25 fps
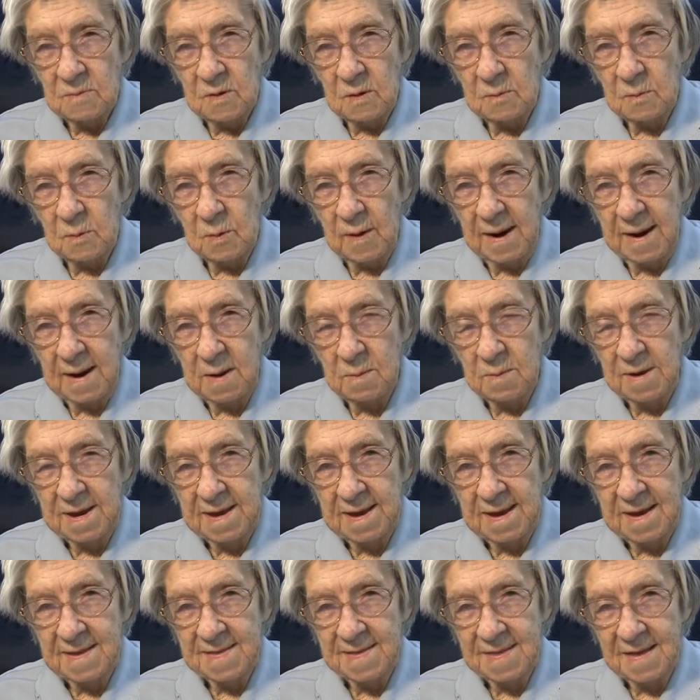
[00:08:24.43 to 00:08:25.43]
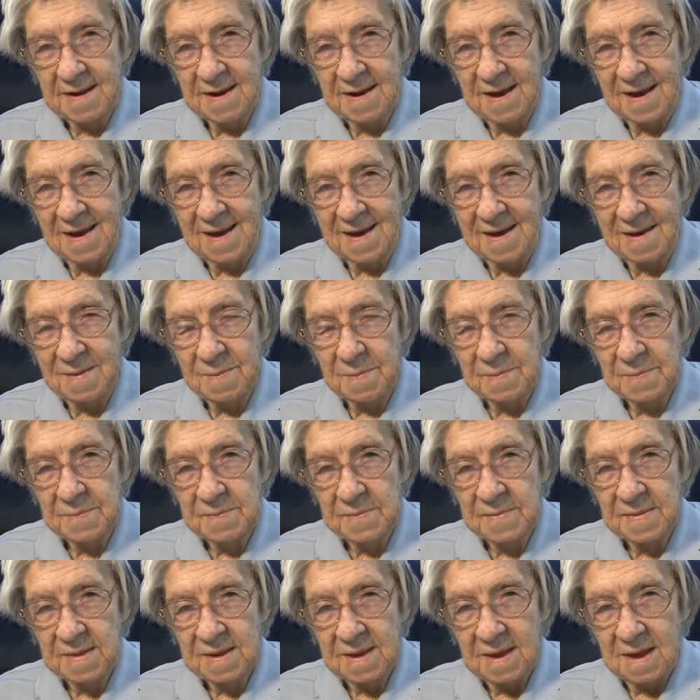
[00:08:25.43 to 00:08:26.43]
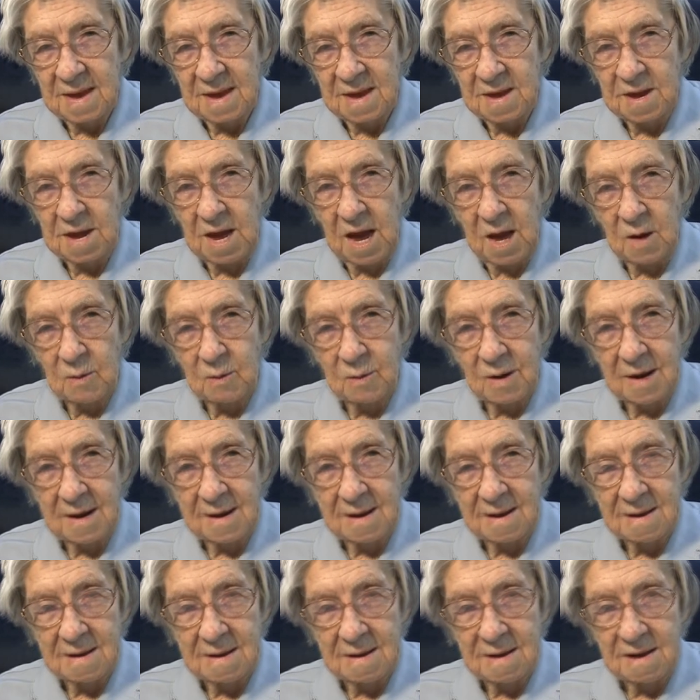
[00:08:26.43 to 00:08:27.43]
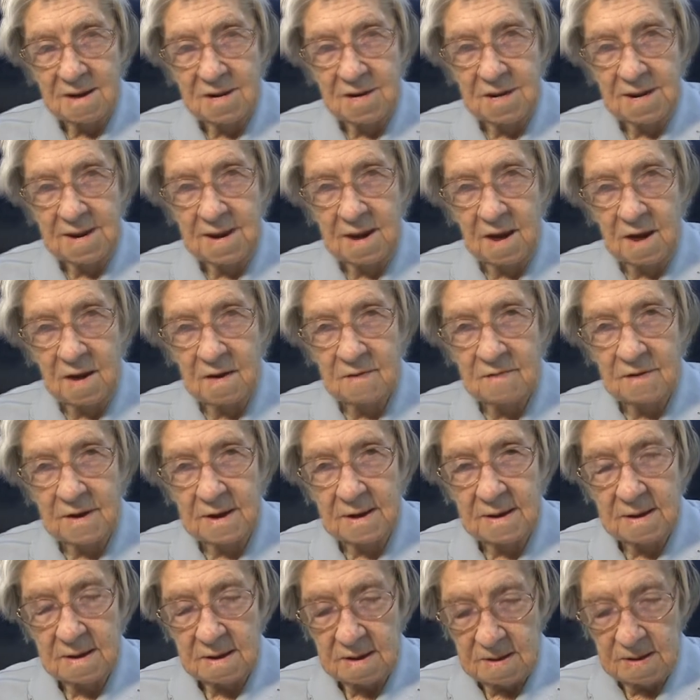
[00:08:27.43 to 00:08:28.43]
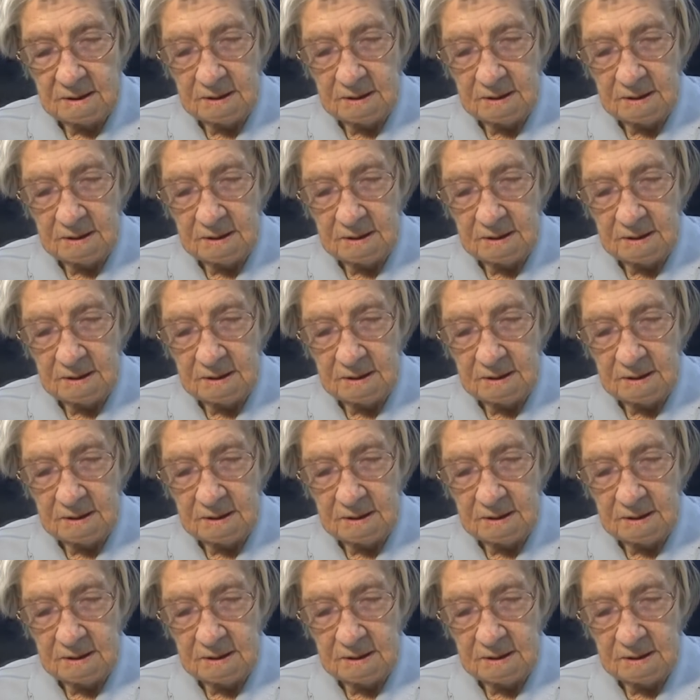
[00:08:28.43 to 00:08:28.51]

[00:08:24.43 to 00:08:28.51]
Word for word: from where we get the name Yahweh, Jehovah.